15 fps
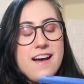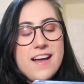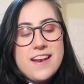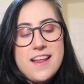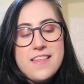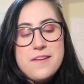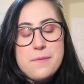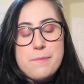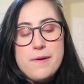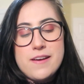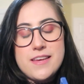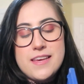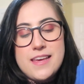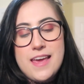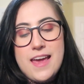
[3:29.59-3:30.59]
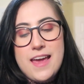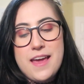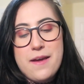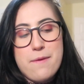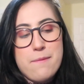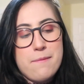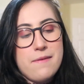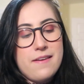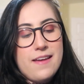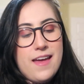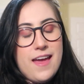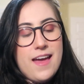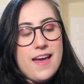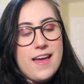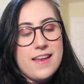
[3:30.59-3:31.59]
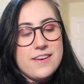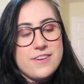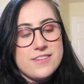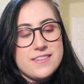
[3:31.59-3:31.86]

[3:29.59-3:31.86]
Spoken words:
Another buggy game, and